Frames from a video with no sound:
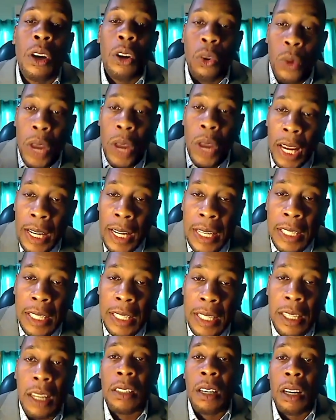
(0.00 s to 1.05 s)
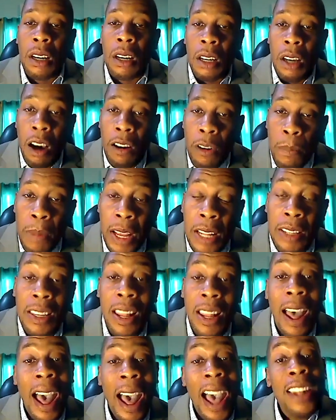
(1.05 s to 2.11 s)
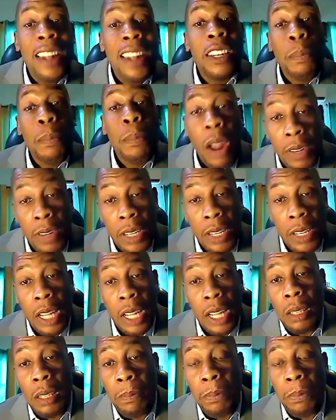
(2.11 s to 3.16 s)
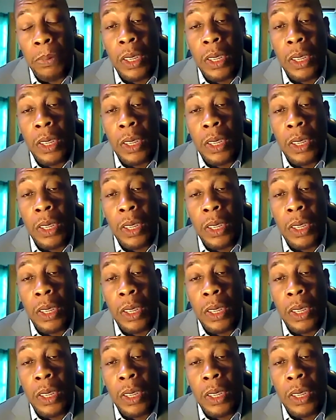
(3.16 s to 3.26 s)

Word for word: regulators, governments, and the private sector.